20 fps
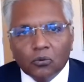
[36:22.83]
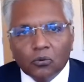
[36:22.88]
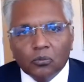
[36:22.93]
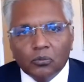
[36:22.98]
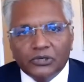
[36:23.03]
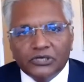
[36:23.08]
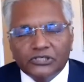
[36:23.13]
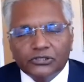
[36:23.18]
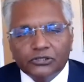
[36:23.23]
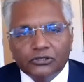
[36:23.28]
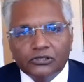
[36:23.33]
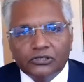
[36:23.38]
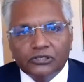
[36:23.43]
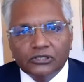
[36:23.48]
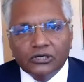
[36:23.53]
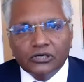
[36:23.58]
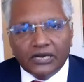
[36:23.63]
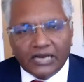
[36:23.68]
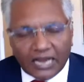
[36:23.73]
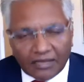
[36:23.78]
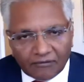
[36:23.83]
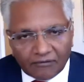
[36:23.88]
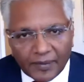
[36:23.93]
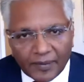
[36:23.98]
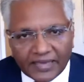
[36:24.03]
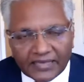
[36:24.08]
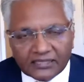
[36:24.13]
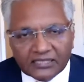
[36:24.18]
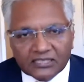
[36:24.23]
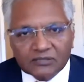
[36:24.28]
We should never
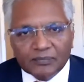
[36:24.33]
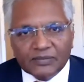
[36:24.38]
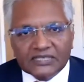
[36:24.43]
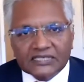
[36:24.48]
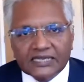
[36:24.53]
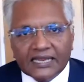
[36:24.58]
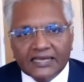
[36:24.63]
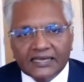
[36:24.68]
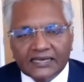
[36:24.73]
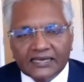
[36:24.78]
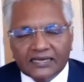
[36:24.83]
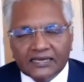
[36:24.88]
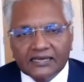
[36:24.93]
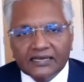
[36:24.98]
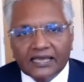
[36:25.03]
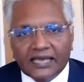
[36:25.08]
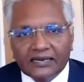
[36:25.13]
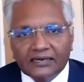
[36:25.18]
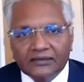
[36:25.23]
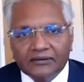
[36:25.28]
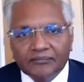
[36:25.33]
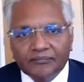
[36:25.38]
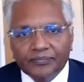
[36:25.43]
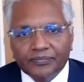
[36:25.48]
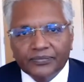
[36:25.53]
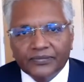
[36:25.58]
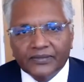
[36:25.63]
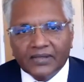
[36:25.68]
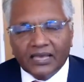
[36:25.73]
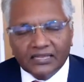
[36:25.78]
make this mistake again.
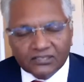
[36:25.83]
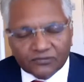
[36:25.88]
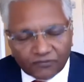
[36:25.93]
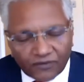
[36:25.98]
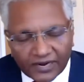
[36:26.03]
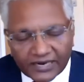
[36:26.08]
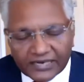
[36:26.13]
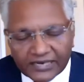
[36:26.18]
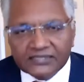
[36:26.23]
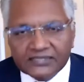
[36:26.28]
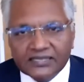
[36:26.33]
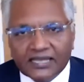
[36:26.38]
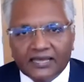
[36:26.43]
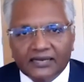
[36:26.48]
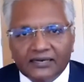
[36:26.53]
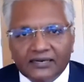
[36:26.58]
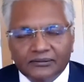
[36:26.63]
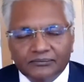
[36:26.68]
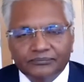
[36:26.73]
It's very sad.